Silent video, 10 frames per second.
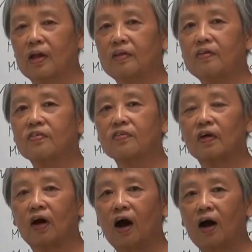This is the
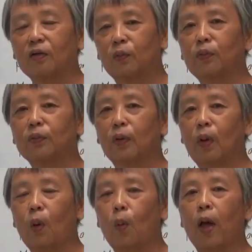hardwood
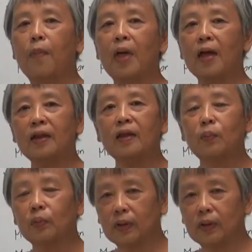where many would